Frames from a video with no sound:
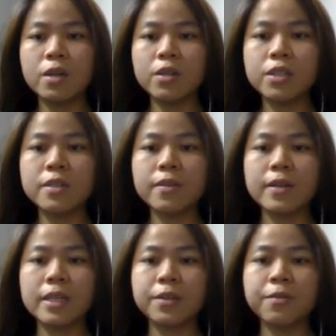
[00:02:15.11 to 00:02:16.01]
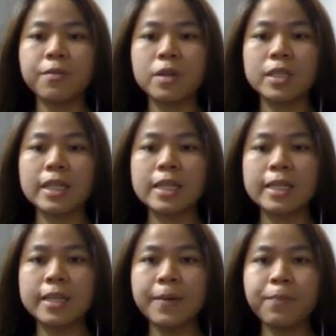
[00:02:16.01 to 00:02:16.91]
constant relative
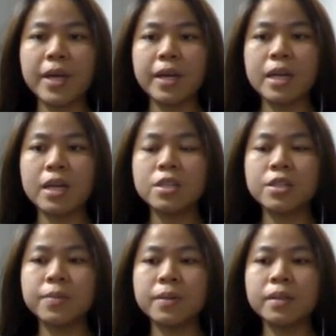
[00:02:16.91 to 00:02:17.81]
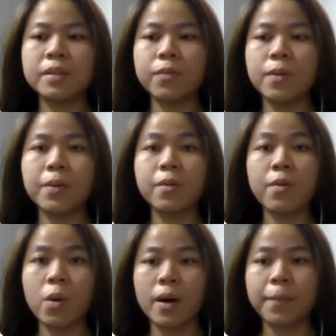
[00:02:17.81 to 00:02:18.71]
volatility, and negligible vapor
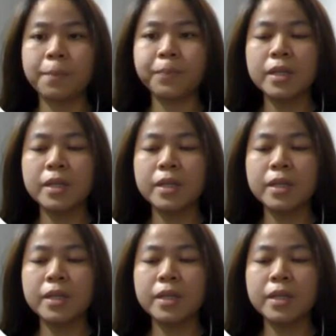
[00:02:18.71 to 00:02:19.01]
power.